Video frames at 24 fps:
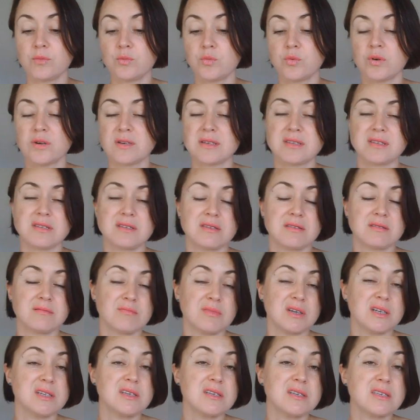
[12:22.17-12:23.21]
was
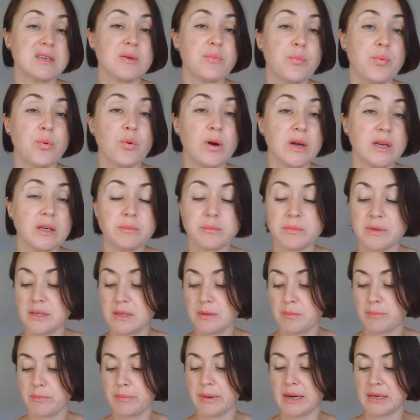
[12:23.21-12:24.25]
a
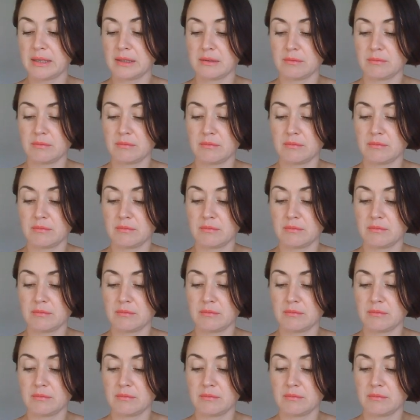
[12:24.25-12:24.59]
disappointment, but